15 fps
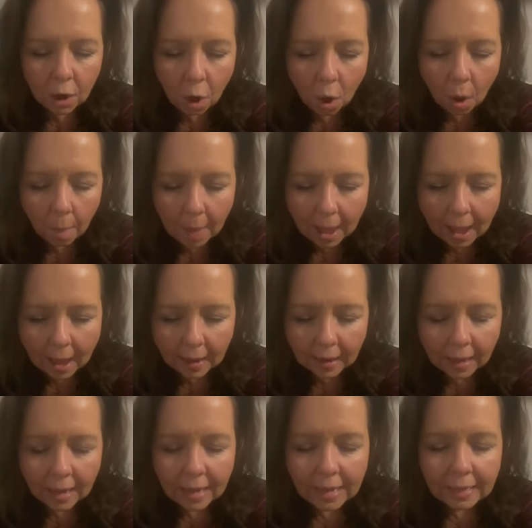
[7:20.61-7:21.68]
I call
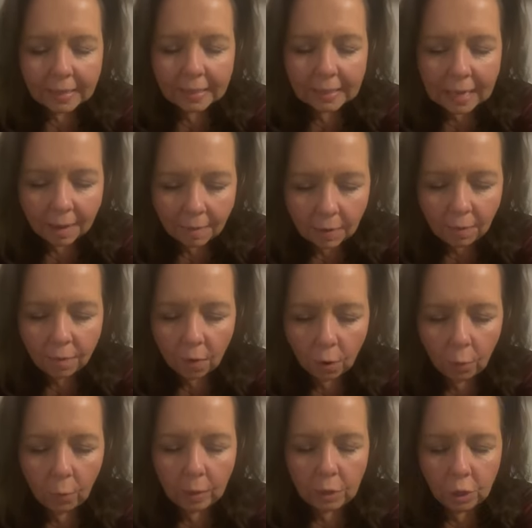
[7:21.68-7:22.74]
back
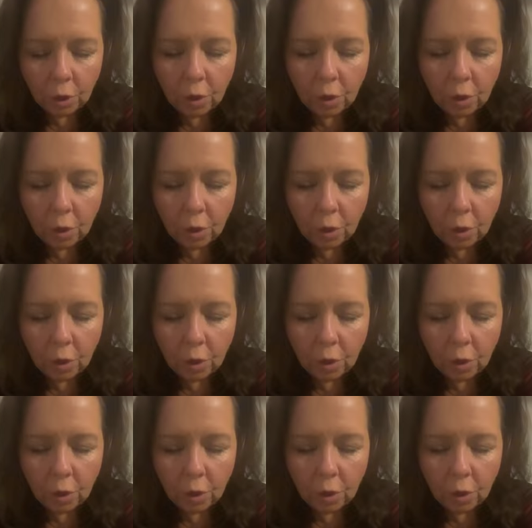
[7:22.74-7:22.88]
sevenfold